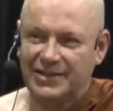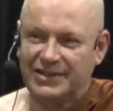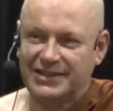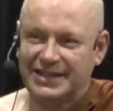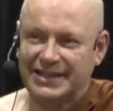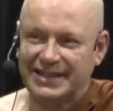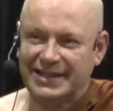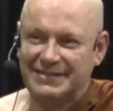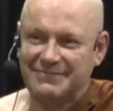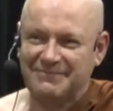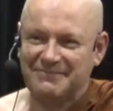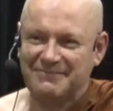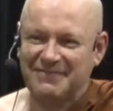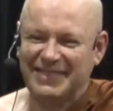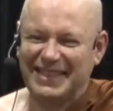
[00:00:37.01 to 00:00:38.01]
doesn't
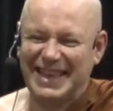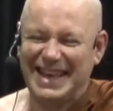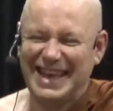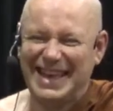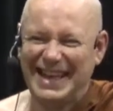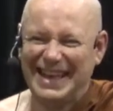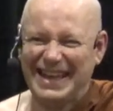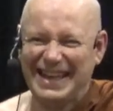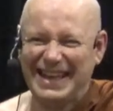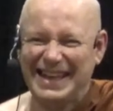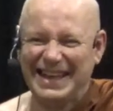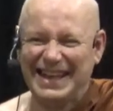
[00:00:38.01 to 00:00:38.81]
it?